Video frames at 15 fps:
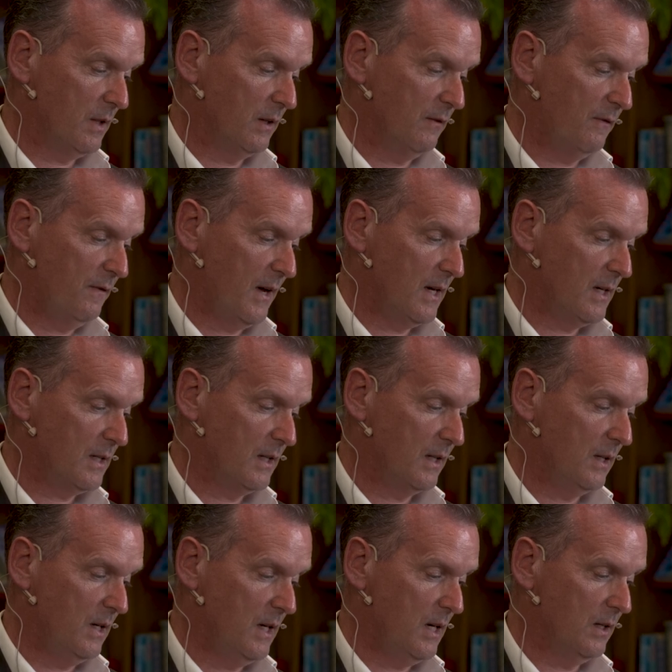on the face
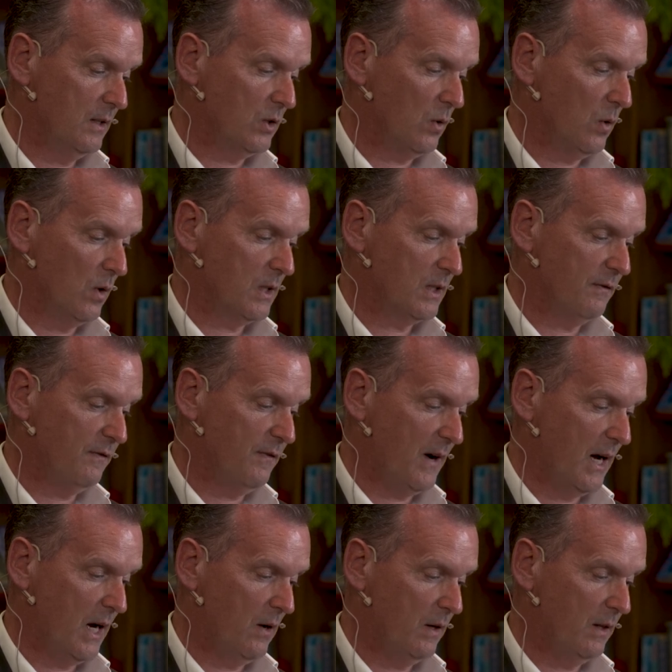that leaned towards the
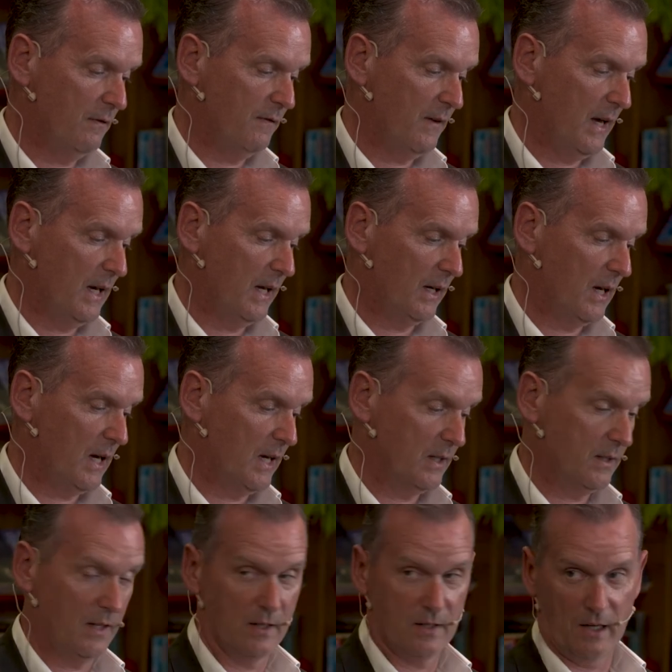fire and the failing
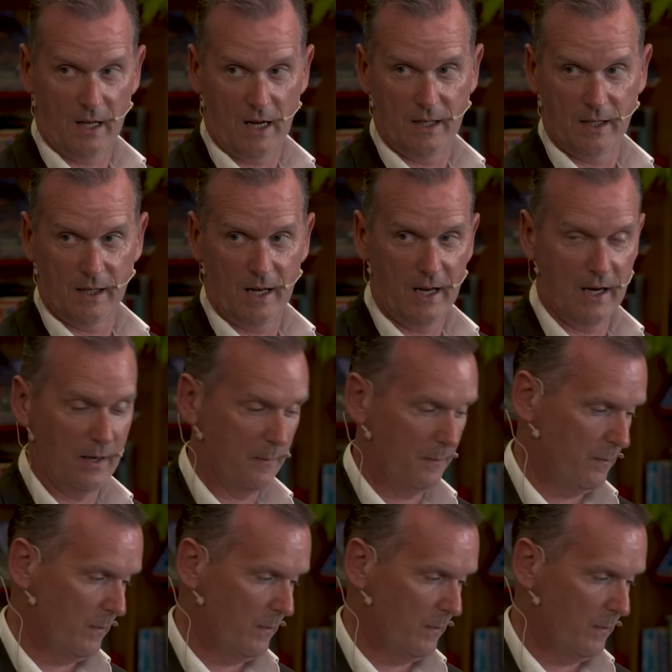light. There's the light again.